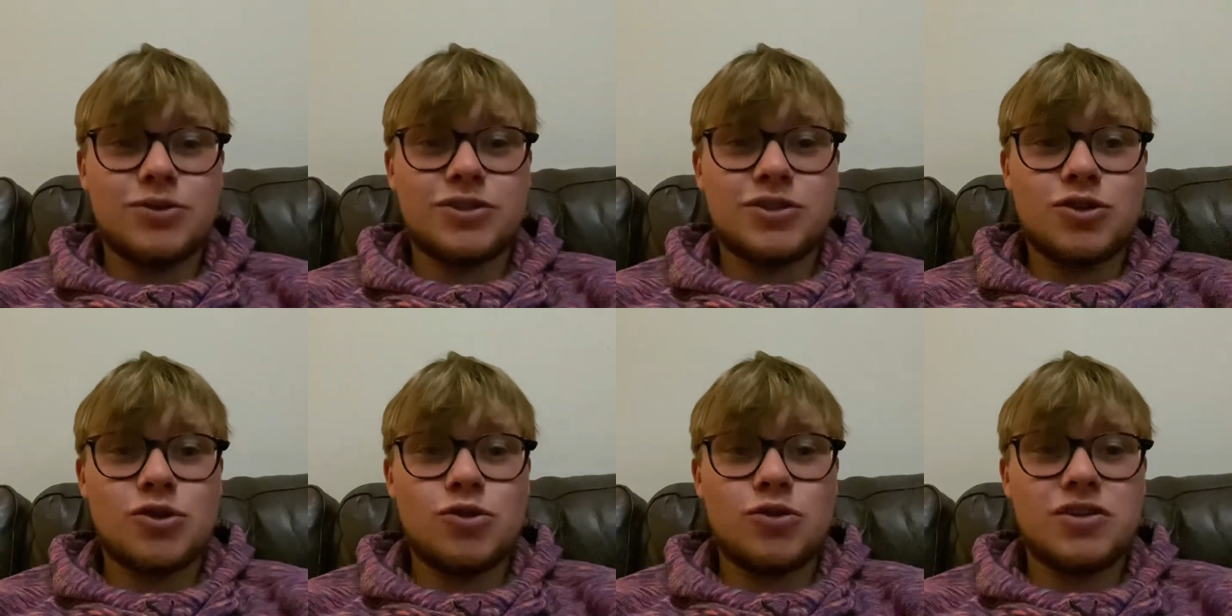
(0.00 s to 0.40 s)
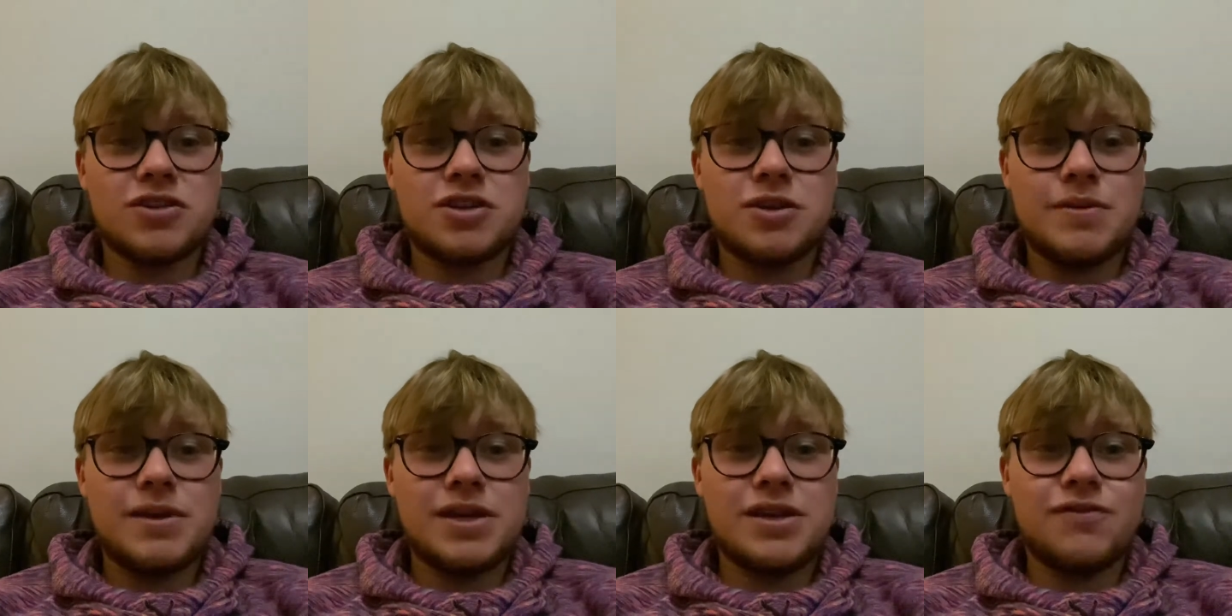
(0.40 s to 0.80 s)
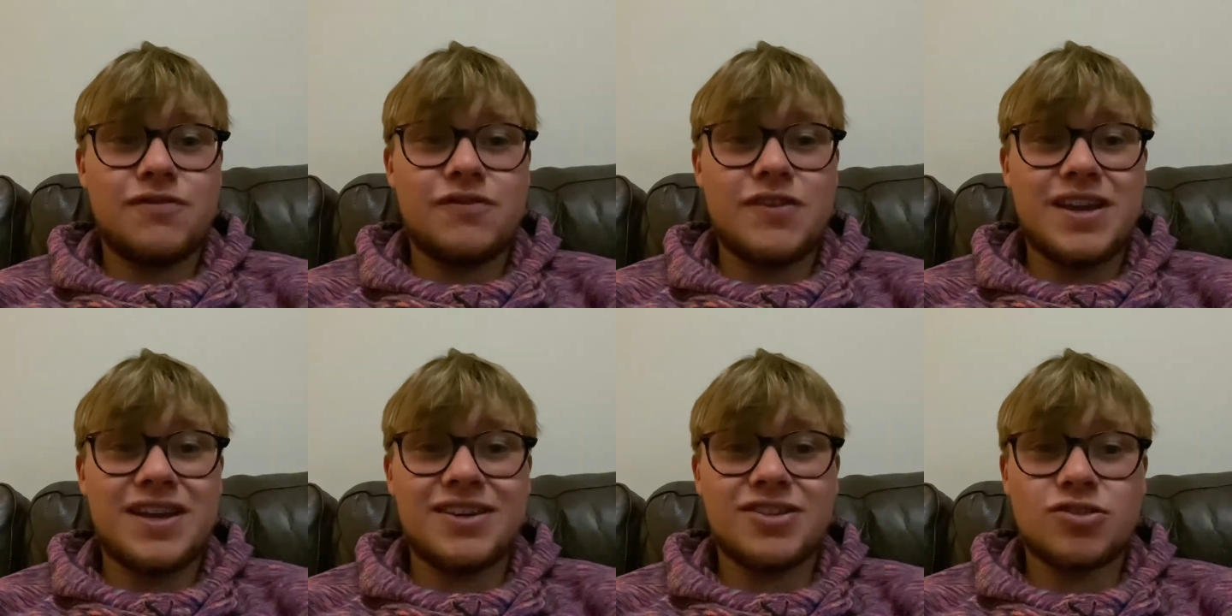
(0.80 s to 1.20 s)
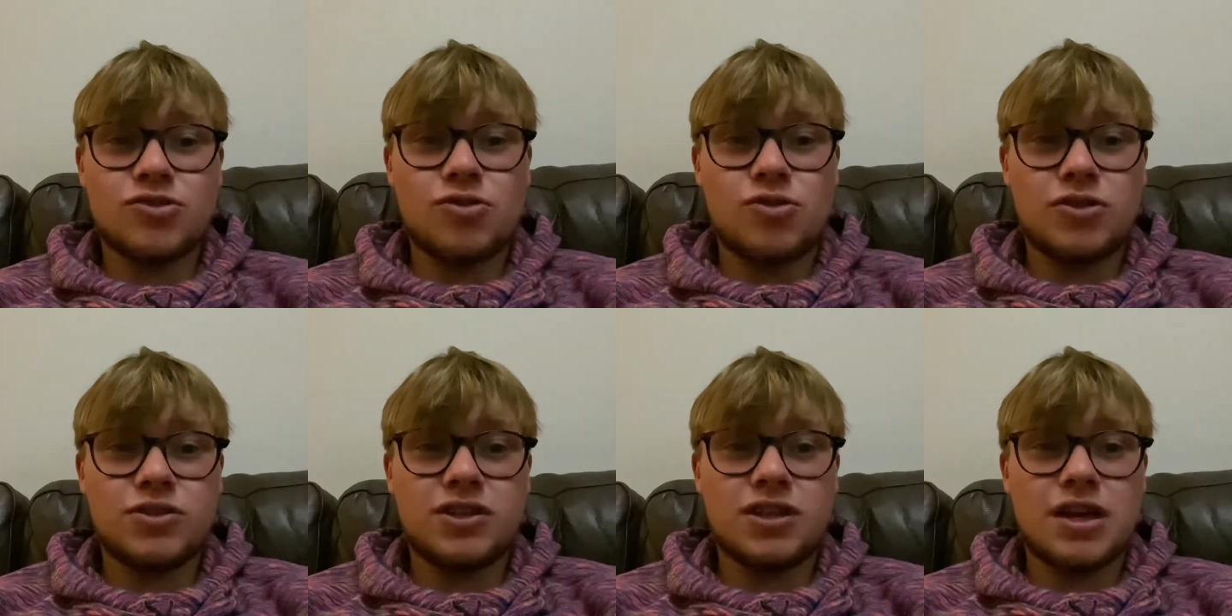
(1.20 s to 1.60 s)
So there's going to be, fingers
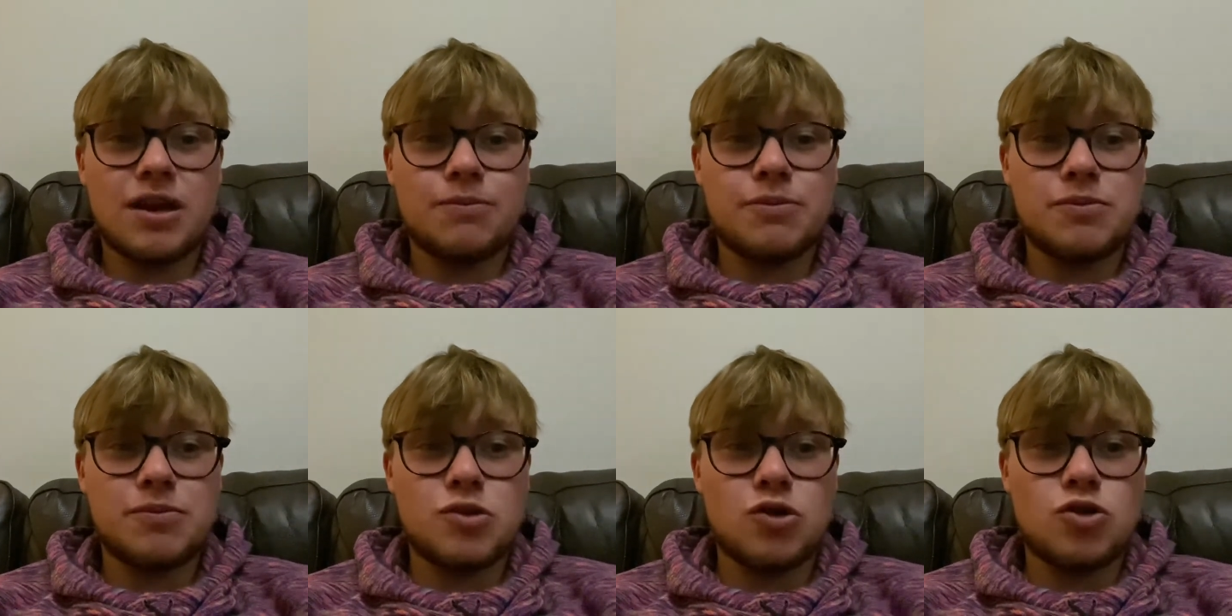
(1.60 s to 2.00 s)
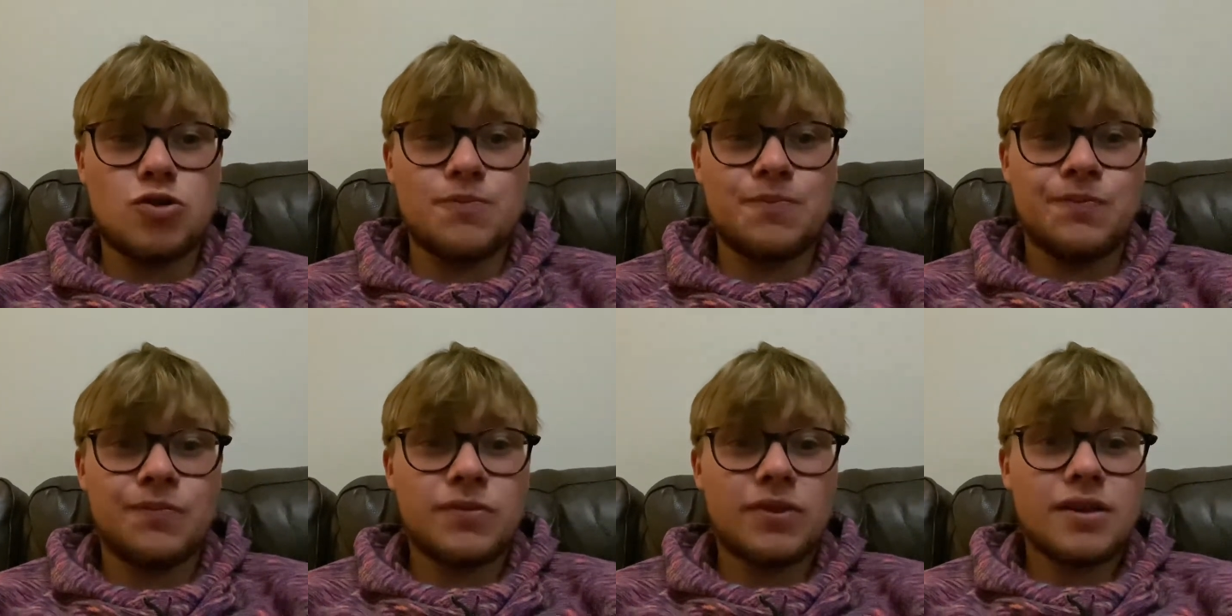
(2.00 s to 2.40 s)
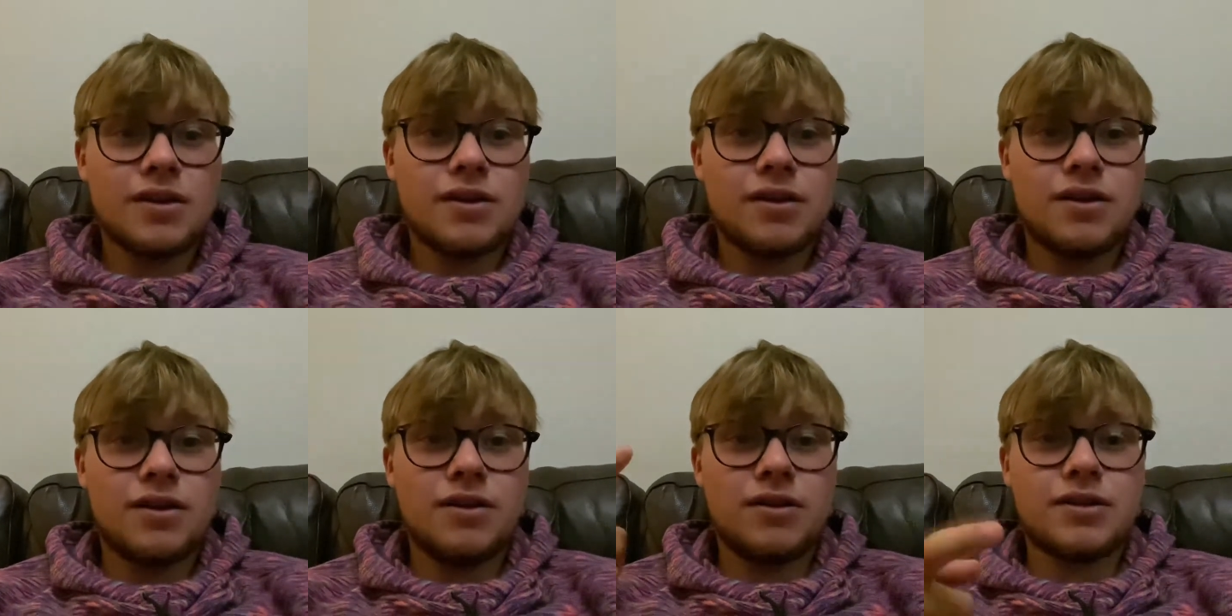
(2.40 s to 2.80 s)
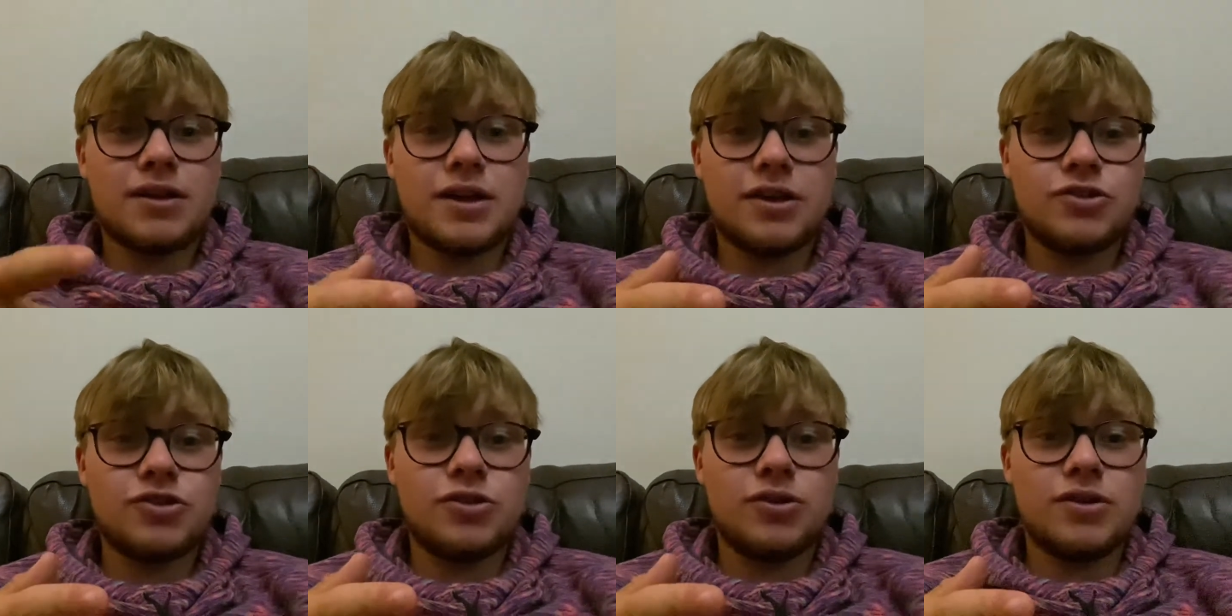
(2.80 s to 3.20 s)
crossed, a couple more. I'll
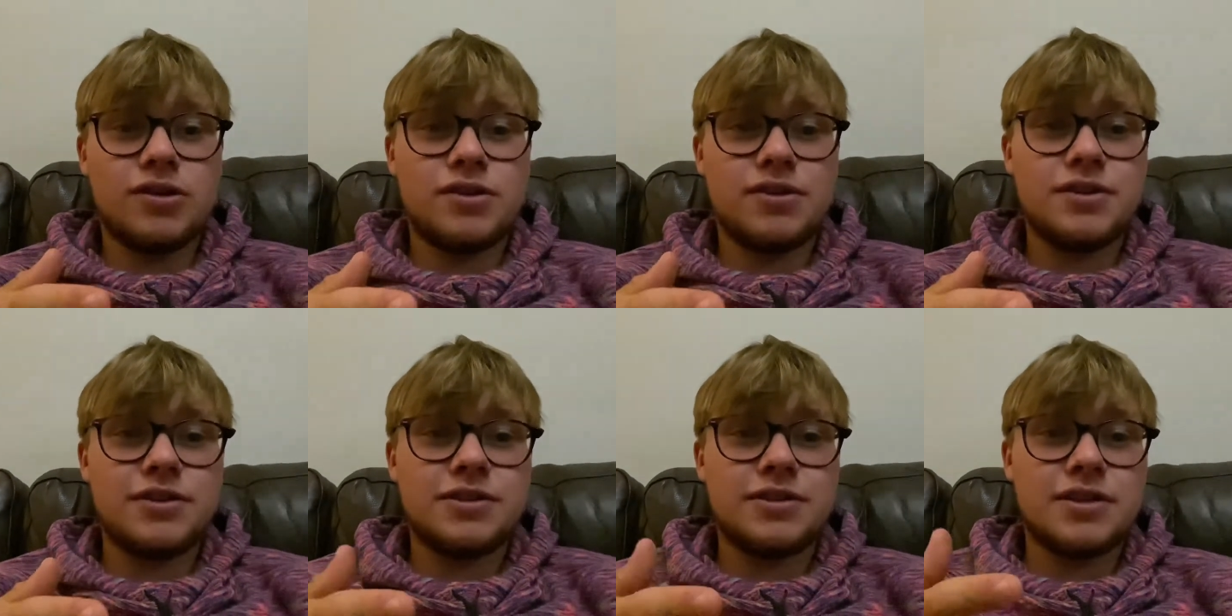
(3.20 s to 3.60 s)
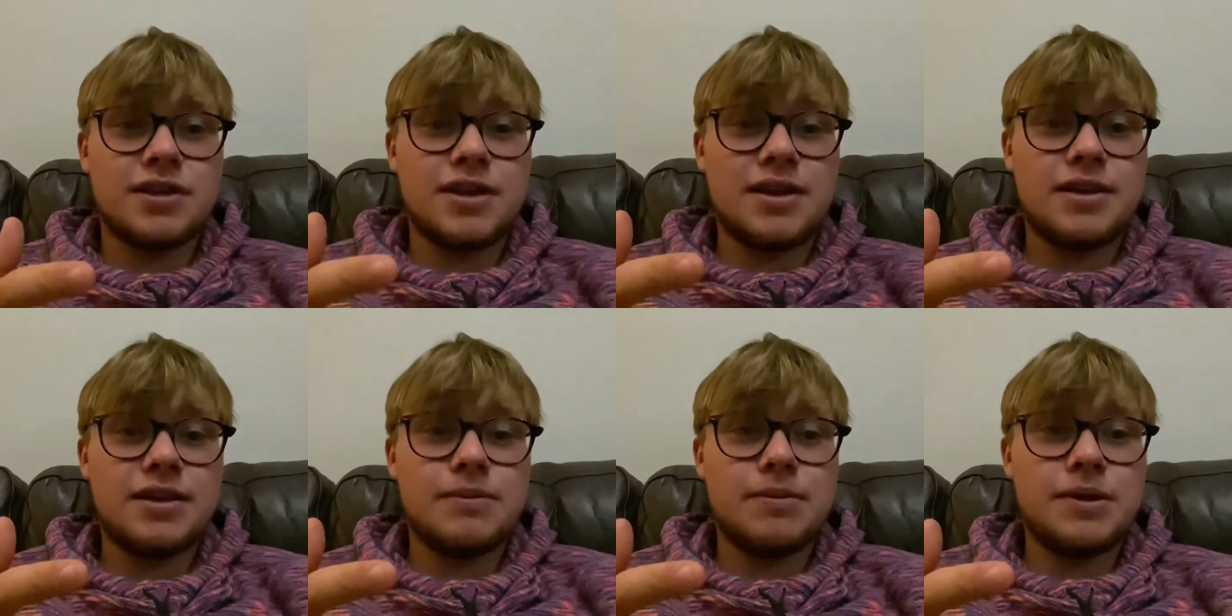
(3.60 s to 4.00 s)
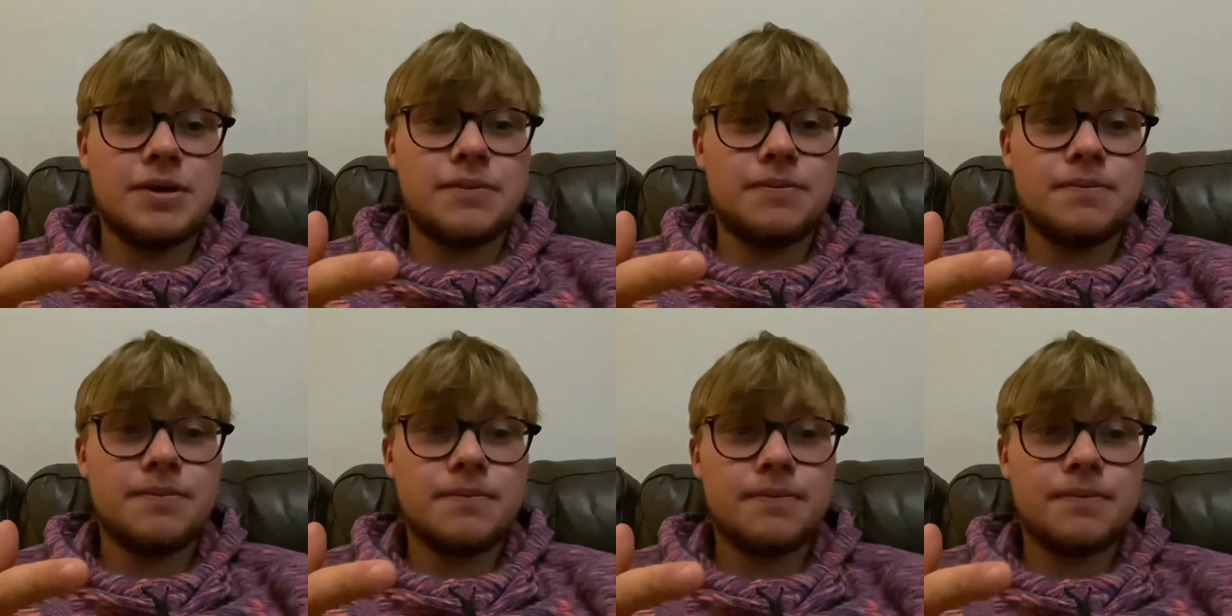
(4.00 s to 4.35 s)
catch you guys in a bit.